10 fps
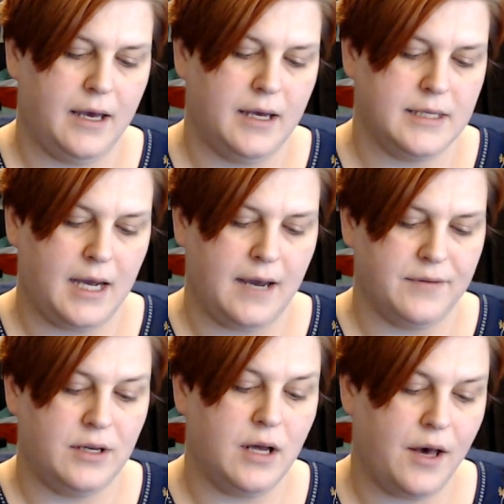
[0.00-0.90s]
I have
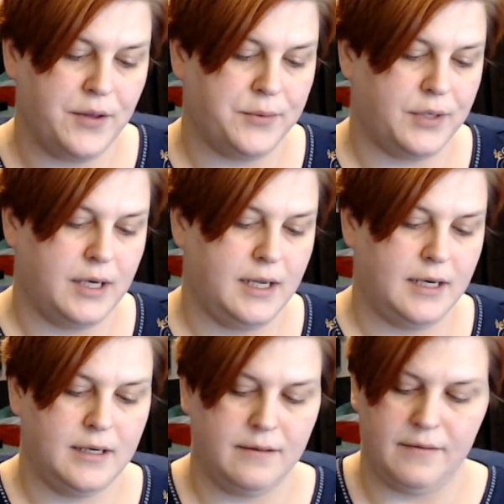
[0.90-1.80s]
another
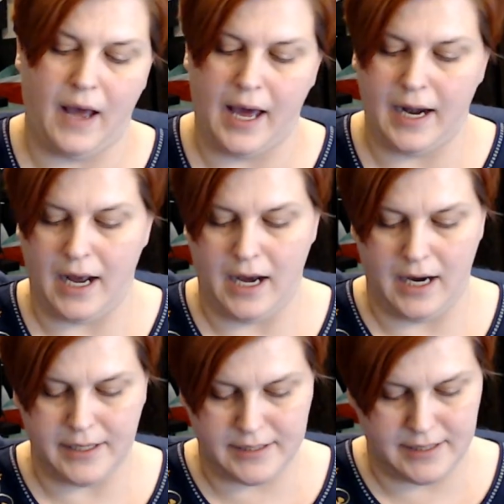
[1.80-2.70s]
one that I
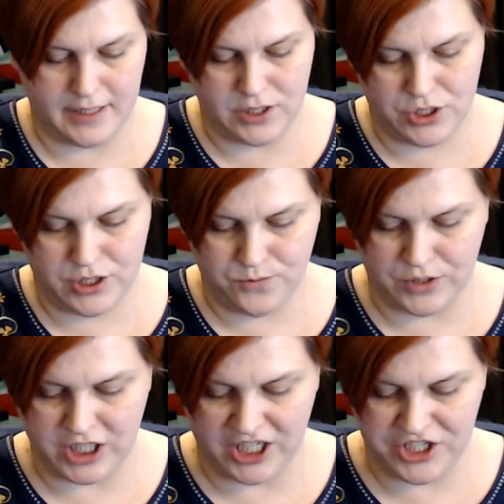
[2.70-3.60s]
stitched, which
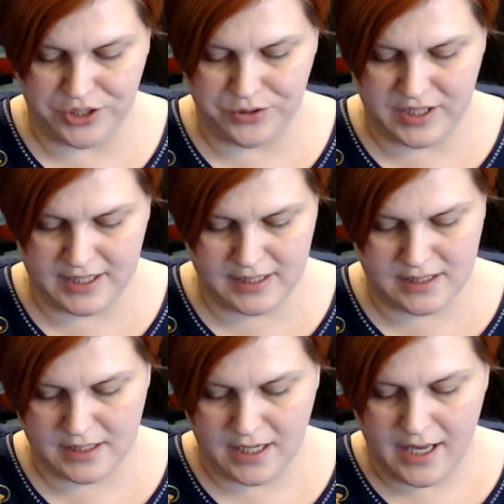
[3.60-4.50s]
I showed this
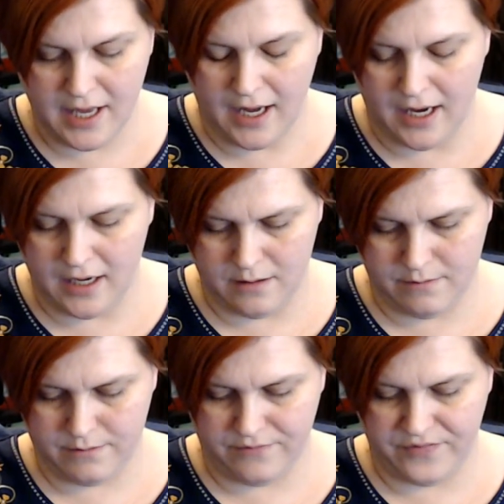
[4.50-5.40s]

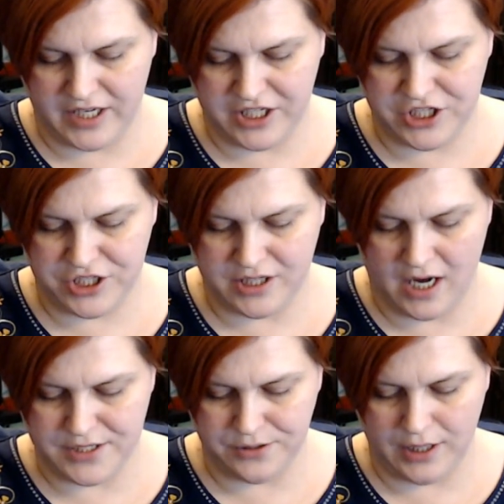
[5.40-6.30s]
finish not
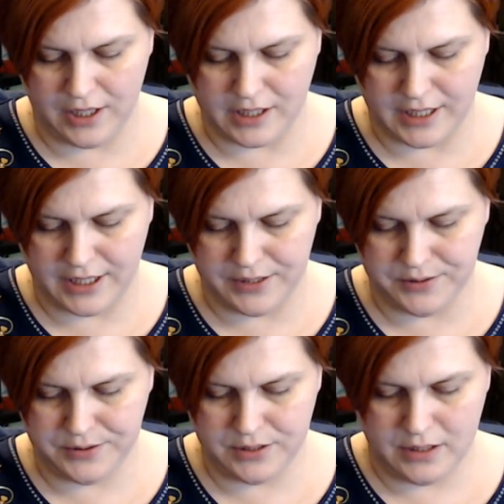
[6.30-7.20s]
too long ago.
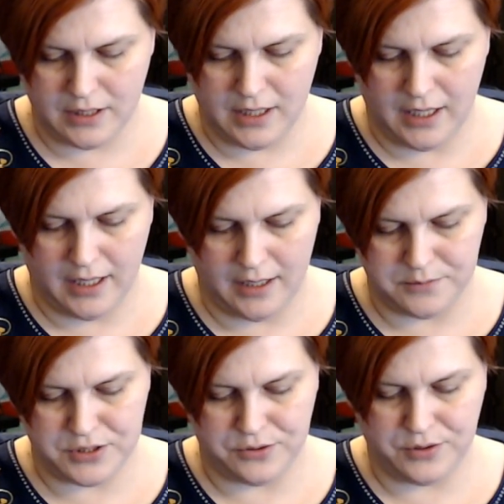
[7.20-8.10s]

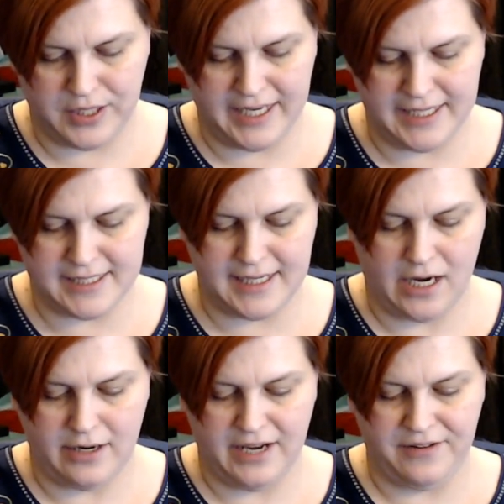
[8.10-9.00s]
So it is now
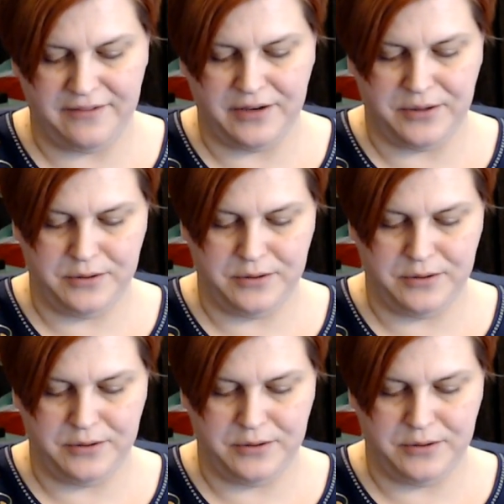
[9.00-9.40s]
FFO'd